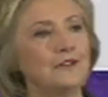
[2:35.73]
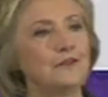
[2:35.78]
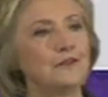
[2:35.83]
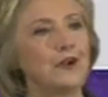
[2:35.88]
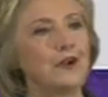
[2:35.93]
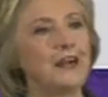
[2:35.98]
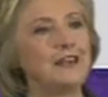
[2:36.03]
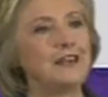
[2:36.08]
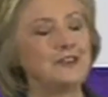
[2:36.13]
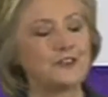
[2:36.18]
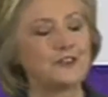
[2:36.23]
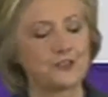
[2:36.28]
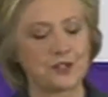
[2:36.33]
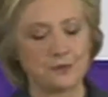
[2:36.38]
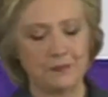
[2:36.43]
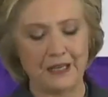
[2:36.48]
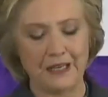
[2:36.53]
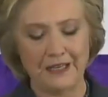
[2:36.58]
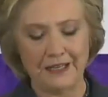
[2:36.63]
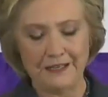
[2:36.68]
friends
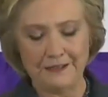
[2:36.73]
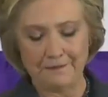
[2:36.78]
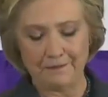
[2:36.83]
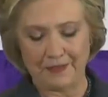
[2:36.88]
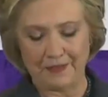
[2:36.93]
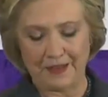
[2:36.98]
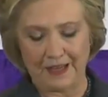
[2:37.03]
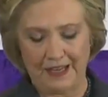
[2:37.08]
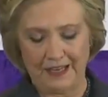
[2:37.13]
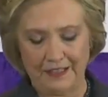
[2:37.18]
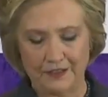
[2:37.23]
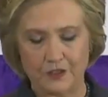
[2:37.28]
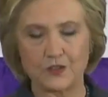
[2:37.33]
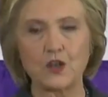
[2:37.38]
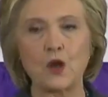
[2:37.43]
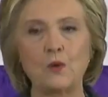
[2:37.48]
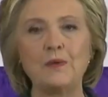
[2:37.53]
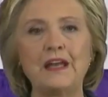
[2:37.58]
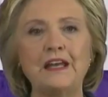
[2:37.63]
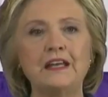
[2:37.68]
to me, and
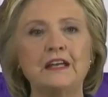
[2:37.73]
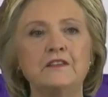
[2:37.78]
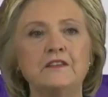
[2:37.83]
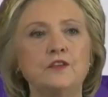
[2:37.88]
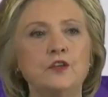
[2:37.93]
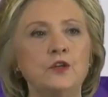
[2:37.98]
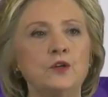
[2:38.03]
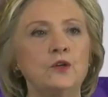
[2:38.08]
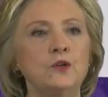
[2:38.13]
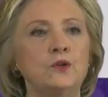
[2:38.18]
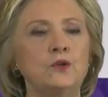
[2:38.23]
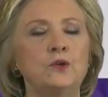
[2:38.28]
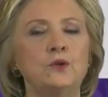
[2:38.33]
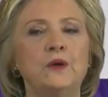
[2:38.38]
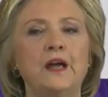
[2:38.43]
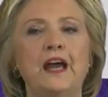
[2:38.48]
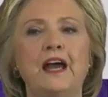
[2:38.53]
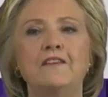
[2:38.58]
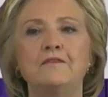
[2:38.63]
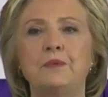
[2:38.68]
so many of you
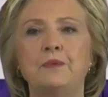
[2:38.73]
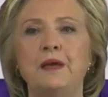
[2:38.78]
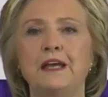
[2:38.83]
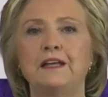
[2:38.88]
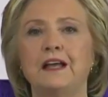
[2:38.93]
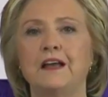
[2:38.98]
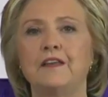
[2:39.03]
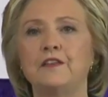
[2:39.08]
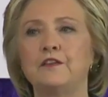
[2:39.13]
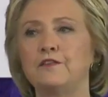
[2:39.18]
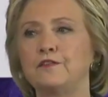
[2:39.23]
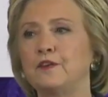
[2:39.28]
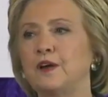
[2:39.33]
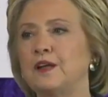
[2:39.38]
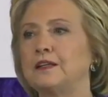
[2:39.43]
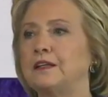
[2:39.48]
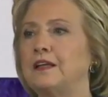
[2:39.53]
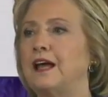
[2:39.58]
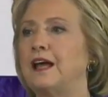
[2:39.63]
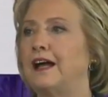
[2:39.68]
who have been on the
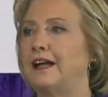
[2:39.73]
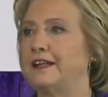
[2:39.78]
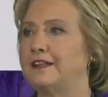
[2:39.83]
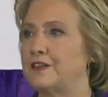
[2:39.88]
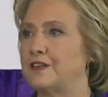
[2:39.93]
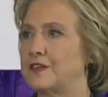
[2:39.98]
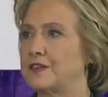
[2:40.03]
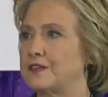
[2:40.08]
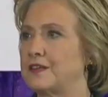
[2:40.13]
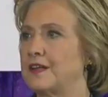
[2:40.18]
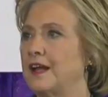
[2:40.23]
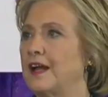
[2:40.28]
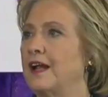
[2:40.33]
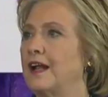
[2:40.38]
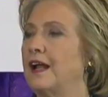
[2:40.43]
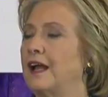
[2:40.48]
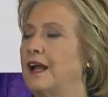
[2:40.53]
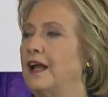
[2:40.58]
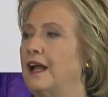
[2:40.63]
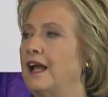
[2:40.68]
front lines,
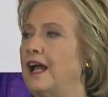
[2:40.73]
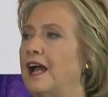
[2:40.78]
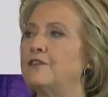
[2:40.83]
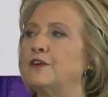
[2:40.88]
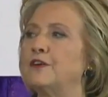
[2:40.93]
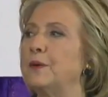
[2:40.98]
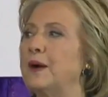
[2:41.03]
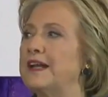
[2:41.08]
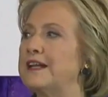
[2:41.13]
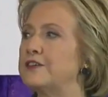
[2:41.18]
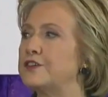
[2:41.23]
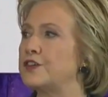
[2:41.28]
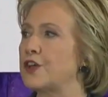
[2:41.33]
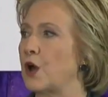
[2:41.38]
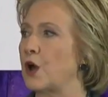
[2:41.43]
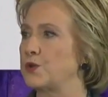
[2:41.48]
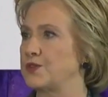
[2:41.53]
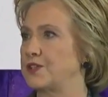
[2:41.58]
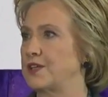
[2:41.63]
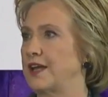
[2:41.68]
everyone
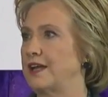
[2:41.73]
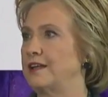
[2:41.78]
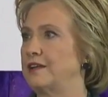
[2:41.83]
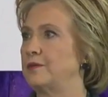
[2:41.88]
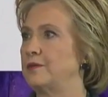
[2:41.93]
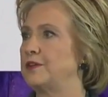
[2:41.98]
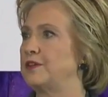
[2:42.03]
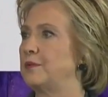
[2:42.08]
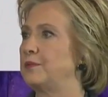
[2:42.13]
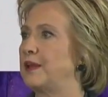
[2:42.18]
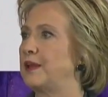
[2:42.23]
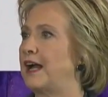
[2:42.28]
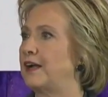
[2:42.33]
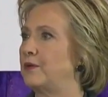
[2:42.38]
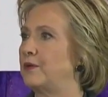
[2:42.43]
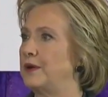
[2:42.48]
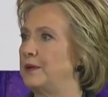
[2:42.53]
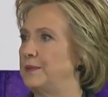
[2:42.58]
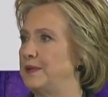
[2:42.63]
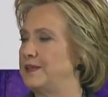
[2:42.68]
associated with the
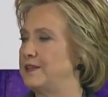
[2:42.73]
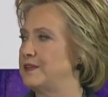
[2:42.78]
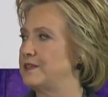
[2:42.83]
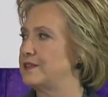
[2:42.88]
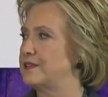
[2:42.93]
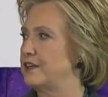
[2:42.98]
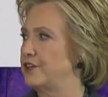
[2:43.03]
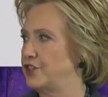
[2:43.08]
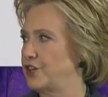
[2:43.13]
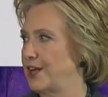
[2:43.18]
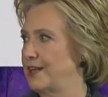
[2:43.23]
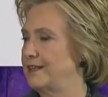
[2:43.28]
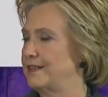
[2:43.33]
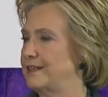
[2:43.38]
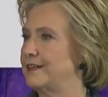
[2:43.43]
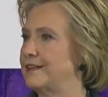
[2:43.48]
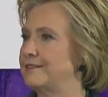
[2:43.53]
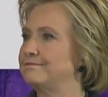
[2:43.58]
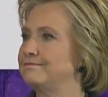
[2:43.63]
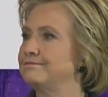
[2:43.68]
Black Women's
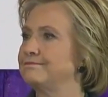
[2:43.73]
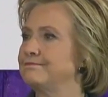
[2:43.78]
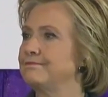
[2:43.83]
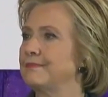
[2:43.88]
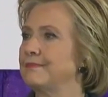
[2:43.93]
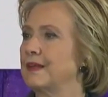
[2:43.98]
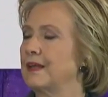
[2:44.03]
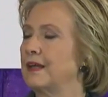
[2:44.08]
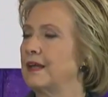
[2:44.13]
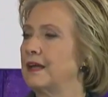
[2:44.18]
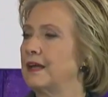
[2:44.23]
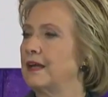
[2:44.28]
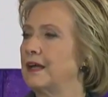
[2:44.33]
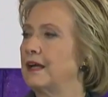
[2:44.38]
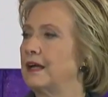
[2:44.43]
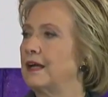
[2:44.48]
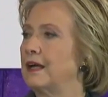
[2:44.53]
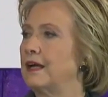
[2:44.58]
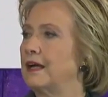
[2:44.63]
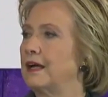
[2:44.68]
Agenda.
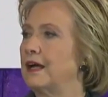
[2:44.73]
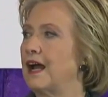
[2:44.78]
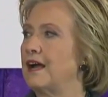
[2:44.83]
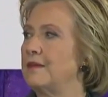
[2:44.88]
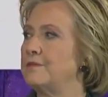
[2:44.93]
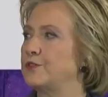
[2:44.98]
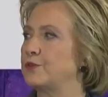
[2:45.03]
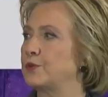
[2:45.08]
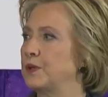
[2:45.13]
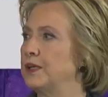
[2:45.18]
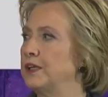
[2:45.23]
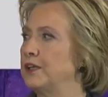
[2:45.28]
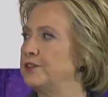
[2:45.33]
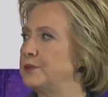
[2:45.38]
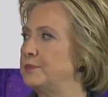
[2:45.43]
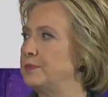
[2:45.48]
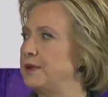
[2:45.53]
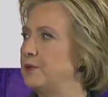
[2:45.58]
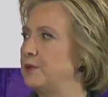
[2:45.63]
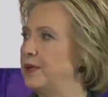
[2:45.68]
I'm thrilled
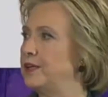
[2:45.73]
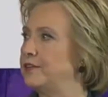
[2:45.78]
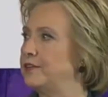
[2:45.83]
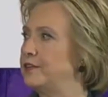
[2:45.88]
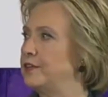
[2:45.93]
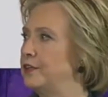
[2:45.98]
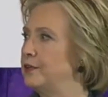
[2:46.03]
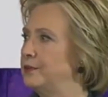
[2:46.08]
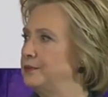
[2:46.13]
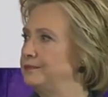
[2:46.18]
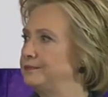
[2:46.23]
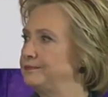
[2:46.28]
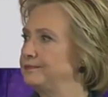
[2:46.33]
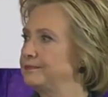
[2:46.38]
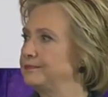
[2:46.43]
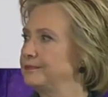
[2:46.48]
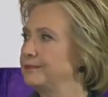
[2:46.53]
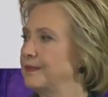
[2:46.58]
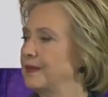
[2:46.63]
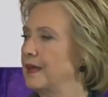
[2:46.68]
to be with you.
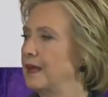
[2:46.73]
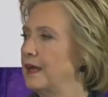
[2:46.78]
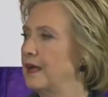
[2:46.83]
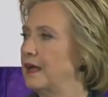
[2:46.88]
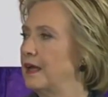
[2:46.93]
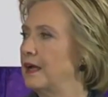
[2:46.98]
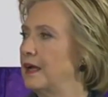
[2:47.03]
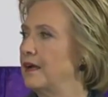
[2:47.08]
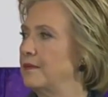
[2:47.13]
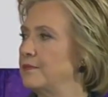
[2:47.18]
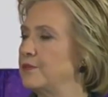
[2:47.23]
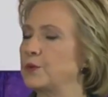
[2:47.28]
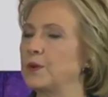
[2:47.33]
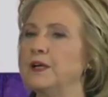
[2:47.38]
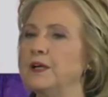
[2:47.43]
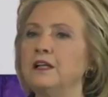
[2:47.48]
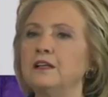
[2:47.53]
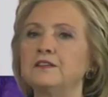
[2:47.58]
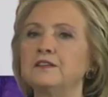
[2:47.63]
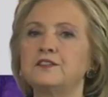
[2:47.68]
I'm
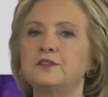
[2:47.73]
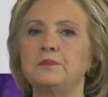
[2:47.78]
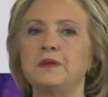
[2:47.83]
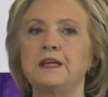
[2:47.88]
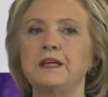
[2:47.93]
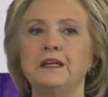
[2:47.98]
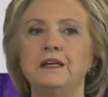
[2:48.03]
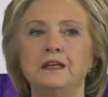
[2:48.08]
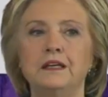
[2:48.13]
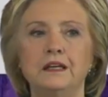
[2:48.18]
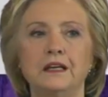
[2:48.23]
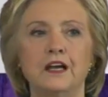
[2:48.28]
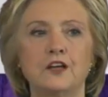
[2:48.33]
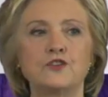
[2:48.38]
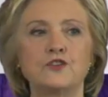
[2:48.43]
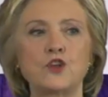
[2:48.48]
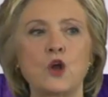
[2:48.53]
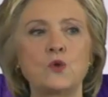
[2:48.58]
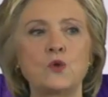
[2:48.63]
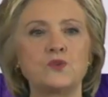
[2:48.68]
thrilled to be
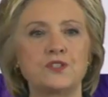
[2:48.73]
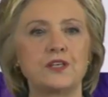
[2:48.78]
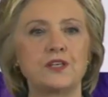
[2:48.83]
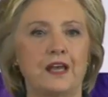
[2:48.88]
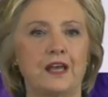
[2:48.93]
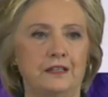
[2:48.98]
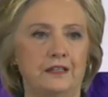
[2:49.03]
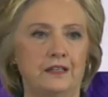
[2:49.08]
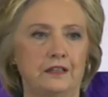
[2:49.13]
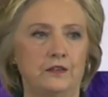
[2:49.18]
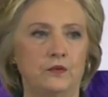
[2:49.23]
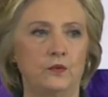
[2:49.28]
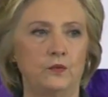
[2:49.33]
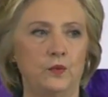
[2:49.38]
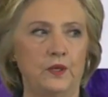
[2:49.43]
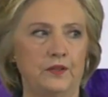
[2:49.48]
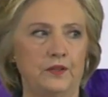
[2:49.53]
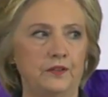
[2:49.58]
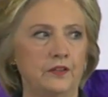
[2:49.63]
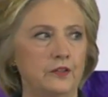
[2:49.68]
associated
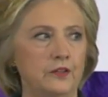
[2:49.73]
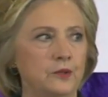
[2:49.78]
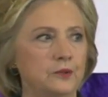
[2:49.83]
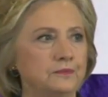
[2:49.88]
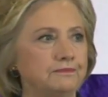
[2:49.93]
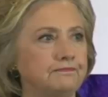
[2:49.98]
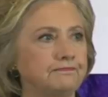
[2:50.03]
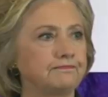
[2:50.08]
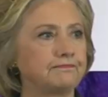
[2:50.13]
with you.